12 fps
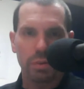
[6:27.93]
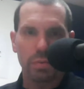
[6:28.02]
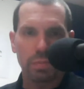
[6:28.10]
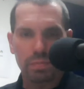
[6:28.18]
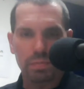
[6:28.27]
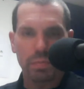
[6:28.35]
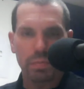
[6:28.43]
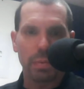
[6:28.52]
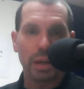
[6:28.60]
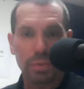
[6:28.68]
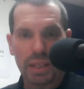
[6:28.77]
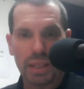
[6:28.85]
perpetuate
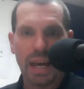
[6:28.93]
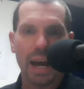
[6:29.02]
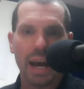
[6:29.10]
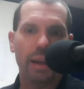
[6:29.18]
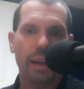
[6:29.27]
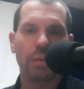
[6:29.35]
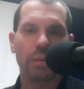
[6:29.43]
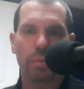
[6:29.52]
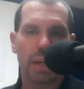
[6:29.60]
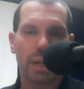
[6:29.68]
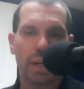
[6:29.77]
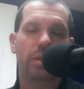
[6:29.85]
that and raise a
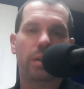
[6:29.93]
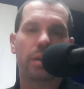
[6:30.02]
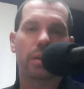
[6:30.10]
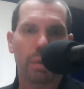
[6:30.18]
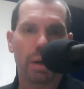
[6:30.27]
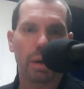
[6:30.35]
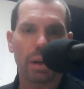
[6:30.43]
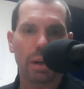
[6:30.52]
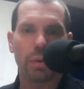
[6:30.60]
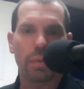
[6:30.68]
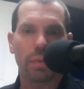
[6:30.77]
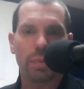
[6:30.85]
ton of money for
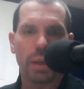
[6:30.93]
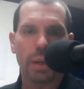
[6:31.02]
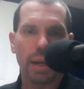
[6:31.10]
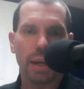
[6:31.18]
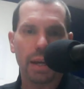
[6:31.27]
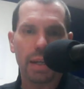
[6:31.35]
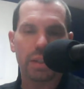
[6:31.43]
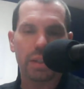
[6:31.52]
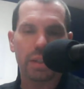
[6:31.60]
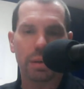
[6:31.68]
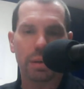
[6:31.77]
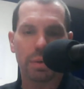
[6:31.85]
ALS, and it
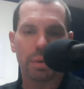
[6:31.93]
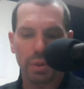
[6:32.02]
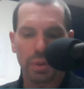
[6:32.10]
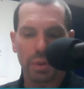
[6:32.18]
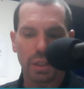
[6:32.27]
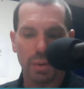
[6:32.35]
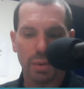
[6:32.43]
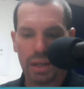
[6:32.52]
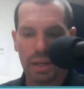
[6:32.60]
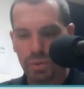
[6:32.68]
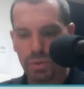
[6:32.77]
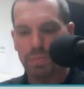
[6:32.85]
was really grassroots
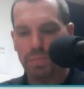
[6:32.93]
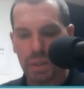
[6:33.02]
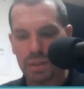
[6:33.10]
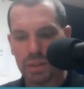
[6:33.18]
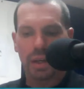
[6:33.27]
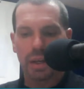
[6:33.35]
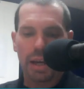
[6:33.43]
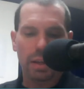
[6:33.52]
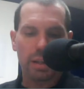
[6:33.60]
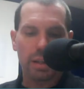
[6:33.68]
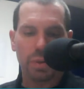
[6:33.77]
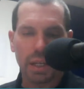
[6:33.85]
because ALS
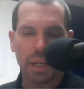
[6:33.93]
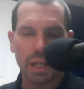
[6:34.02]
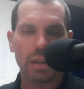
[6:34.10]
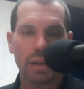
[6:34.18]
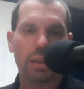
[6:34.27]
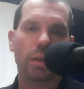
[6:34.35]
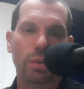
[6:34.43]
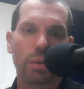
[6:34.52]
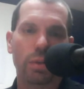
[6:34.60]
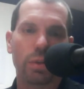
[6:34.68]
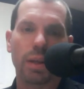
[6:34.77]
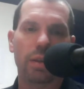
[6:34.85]
really had nothing to do with it
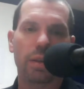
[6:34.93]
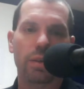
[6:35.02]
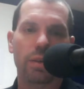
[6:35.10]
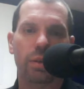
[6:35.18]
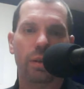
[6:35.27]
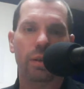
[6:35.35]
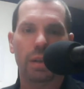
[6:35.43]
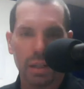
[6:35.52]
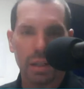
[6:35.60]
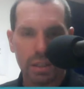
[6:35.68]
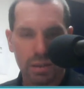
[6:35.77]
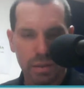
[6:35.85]
at the start, and it just
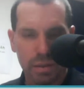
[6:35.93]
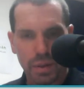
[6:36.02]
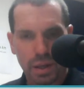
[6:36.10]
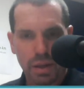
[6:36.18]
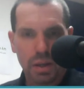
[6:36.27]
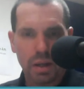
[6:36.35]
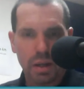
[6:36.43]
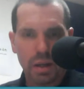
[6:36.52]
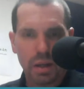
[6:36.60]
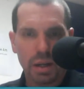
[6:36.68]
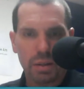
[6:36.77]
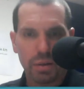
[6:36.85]

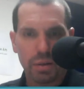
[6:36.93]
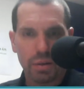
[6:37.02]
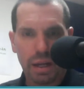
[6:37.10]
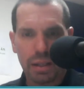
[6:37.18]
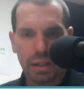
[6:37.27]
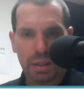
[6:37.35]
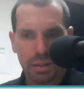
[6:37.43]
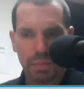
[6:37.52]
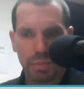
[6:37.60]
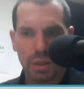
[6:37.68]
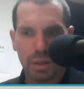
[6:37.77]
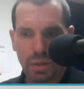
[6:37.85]
turned out that somebody
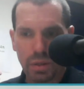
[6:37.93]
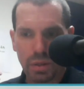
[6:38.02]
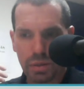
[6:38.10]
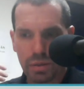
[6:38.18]
who was